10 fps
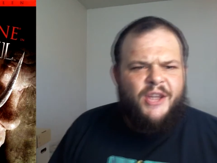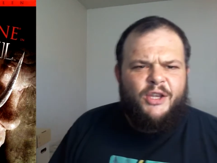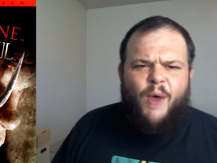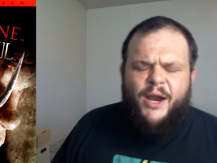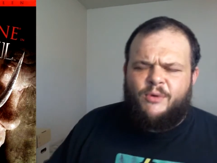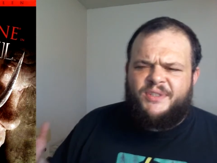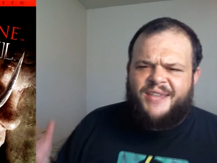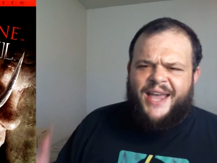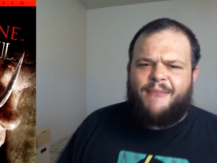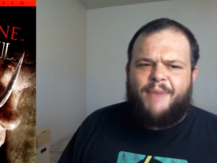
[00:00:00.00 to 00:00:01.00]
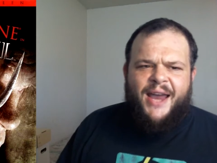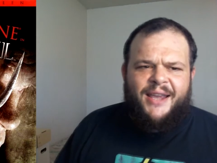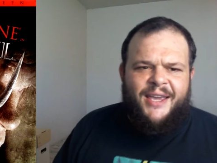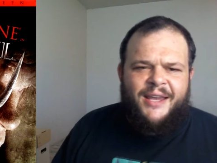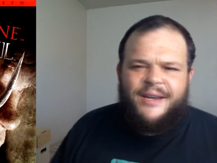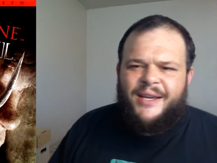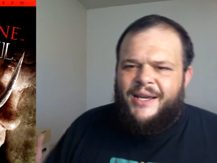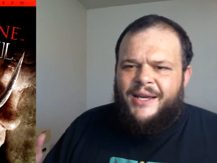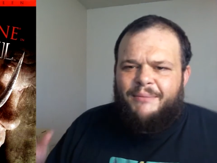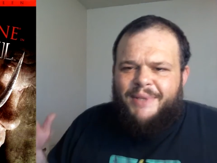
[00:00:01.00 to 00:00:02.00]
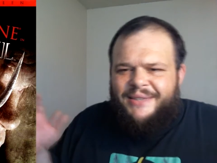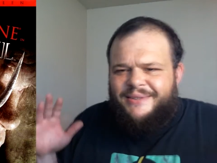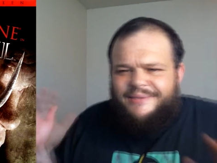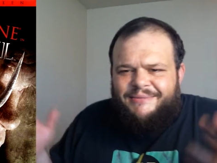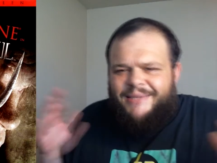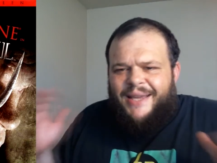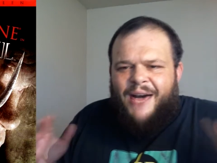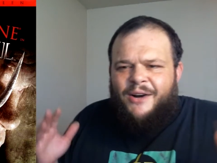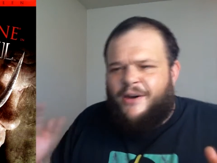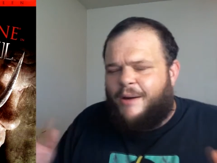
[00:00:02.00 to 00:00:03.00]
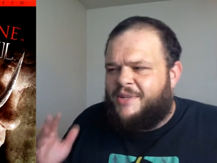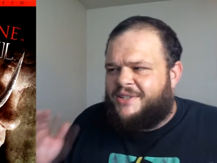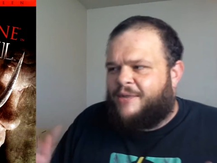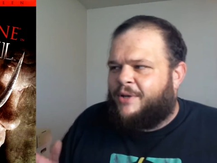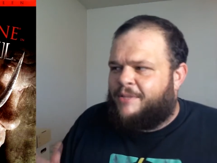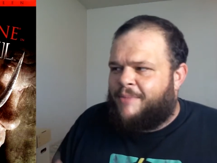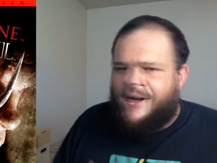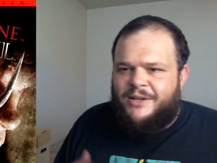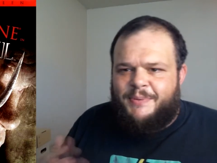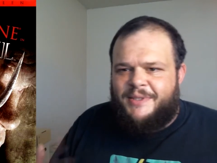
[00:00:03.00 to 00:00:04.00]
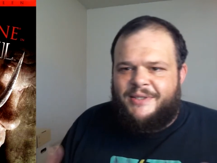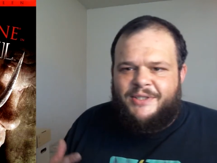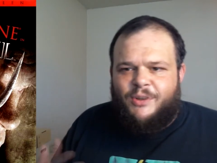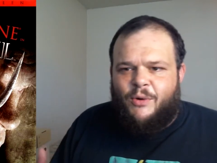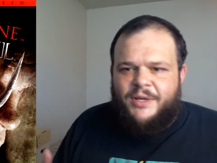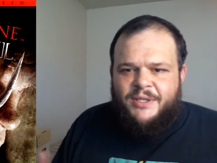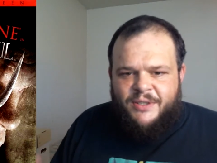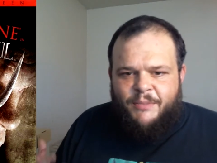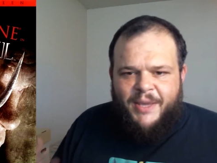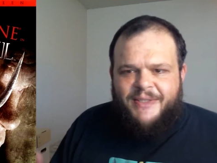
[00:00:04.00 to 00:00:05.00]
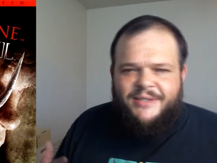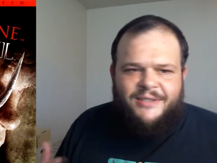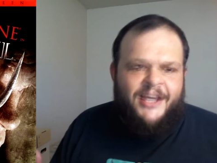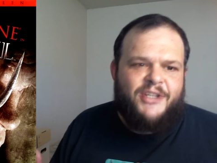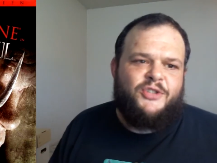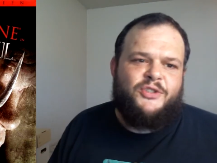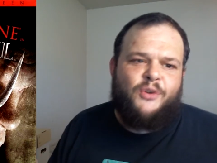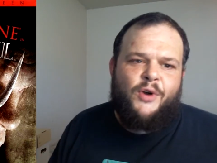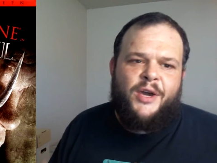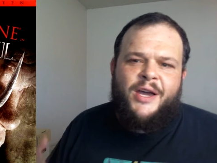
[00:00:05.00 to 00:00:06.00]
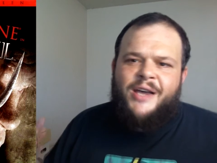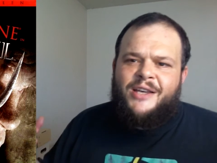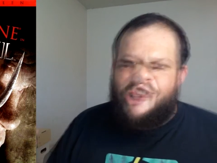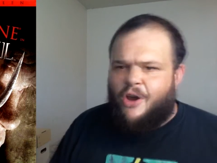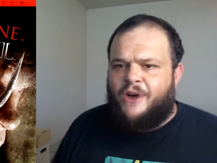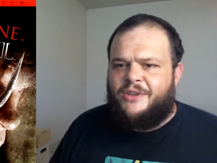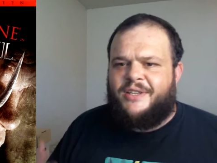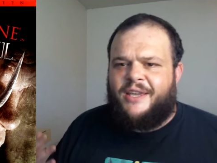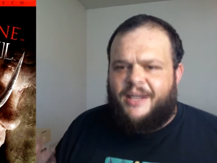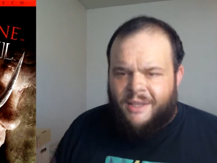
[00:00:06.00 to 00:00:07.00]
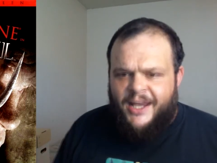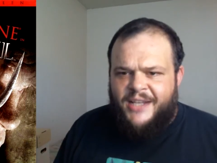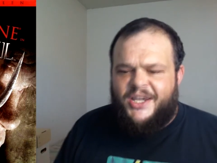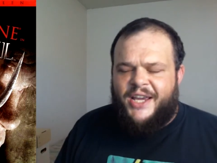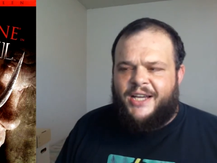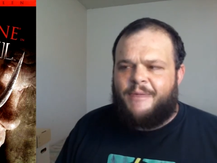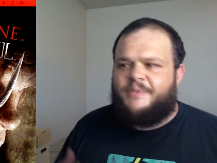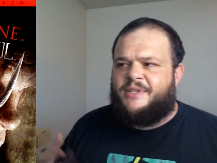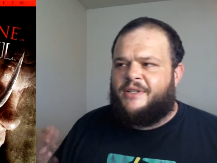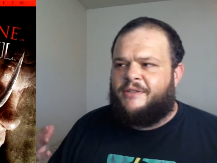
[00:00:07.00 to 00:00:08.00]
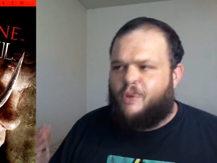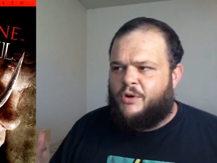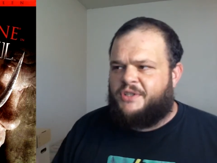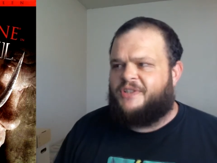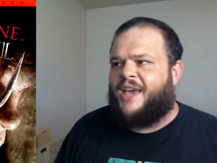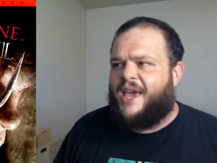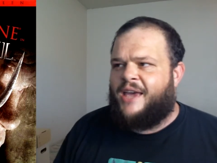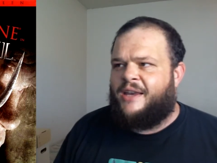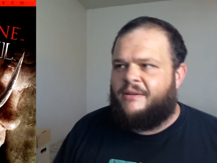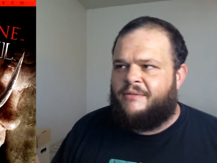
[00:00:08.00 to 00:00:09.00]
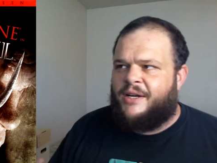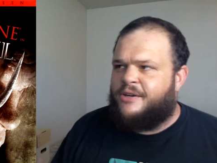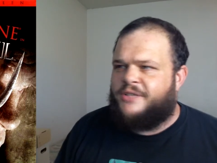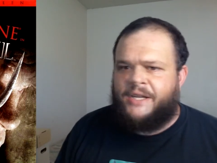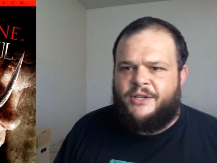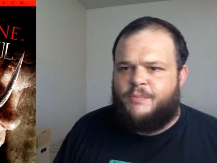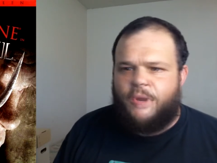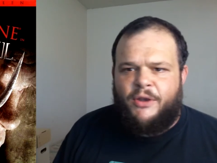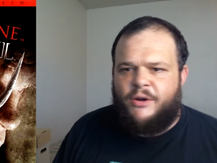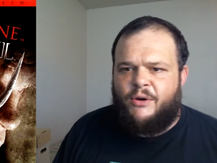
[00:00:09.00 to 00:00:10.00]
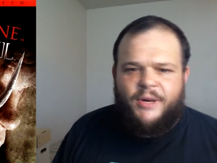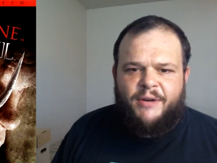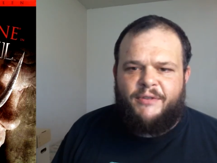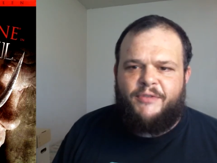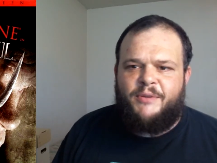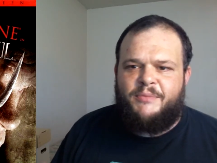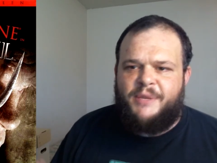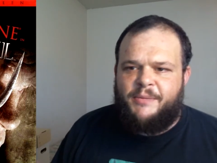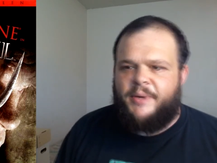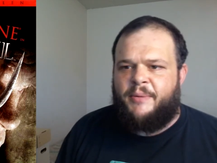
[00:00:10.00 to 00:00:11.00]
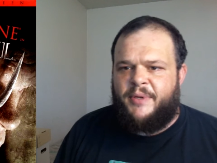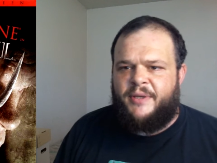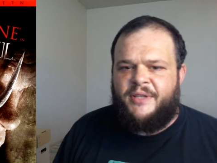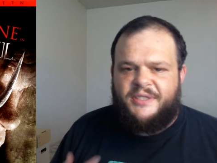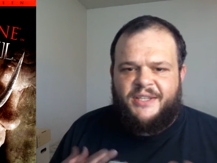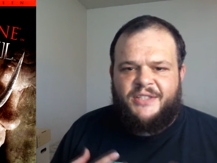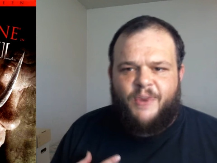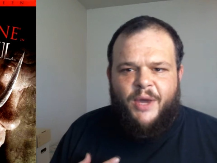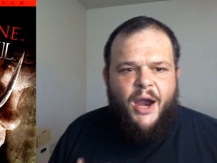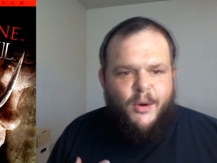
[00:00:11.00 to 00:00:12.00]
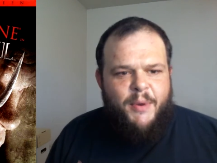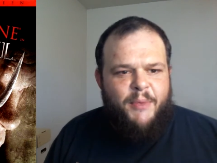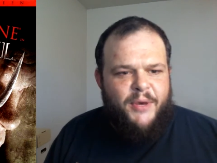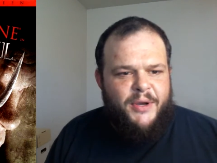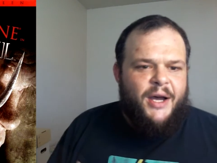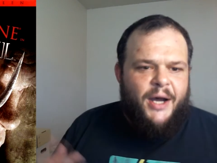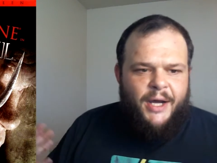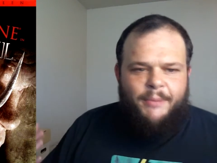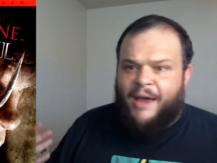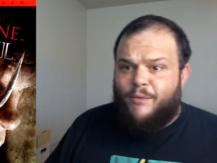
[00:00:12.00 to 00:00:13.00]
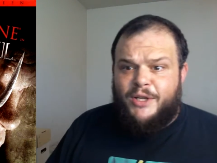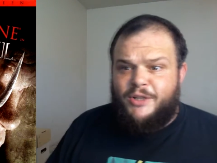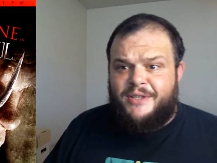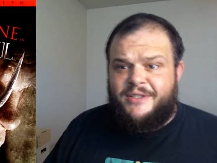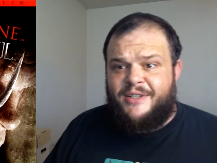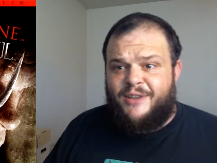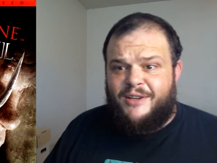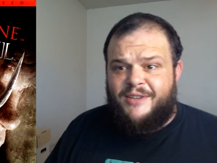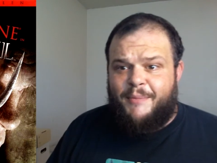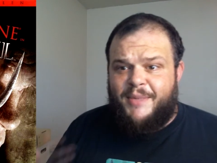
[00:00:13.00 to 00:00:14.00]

The writer was Dan Madigan, but I don't know how much that really matters because the story is your basic slasher story. Stars Glenn Jacobs, of course, is Kane, the Undertaker's brother or whatever from WWE. At least that's the way I remember him. I haven't watched wrestling in a long time.